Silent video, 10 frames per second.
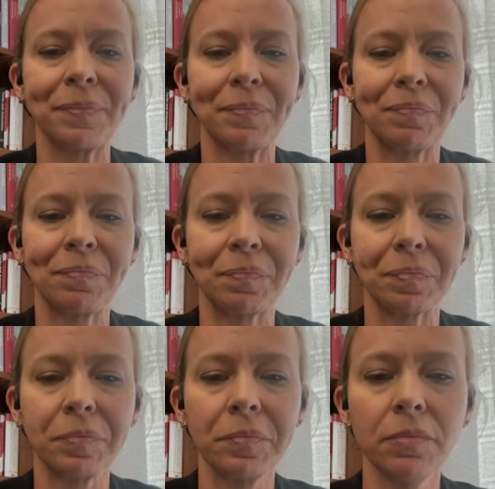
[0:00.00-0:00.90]
And now,
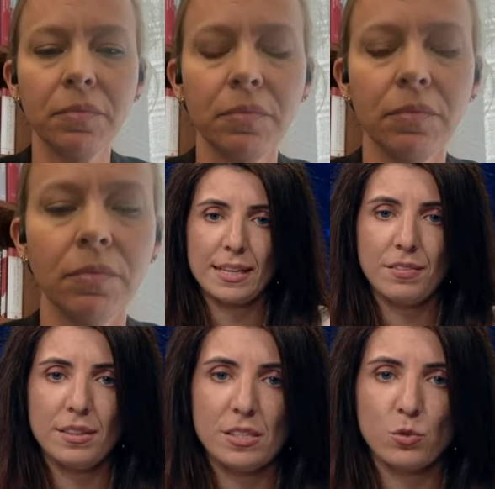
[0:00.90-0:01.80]
given, the, uh,
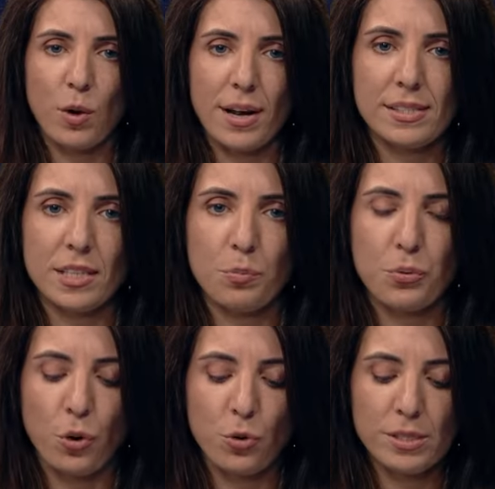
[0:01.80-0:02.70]
given these rising
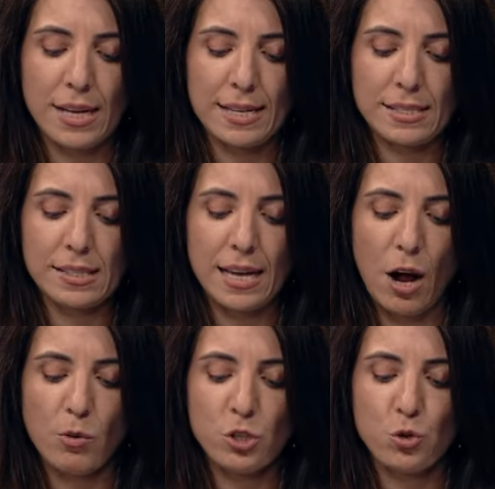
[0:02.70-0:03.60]
protests,
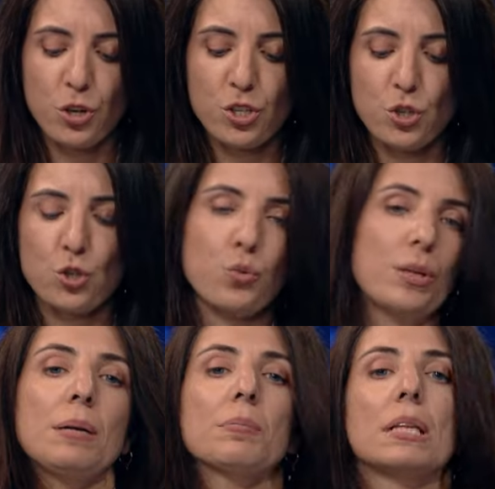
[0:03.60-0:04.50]
how is Georgian
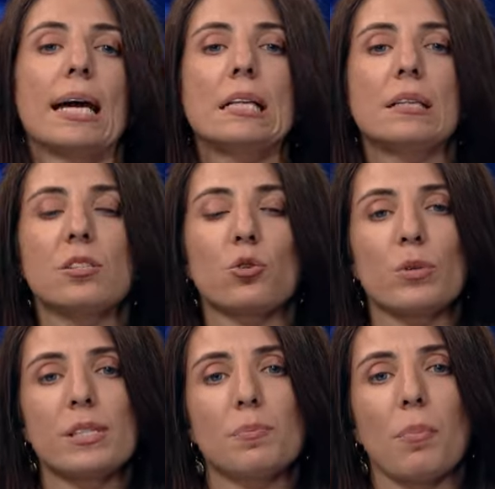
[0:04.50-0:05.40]
Dream likely to
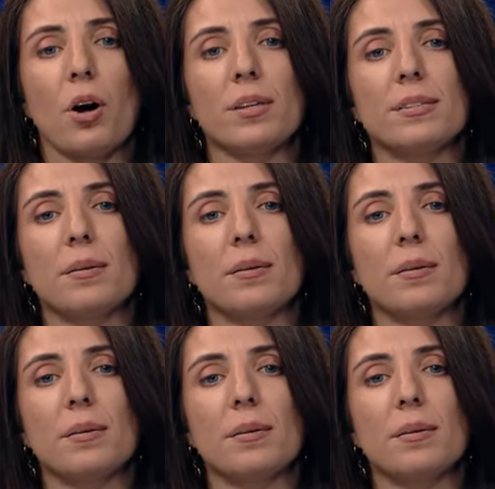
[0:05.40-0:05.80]
respond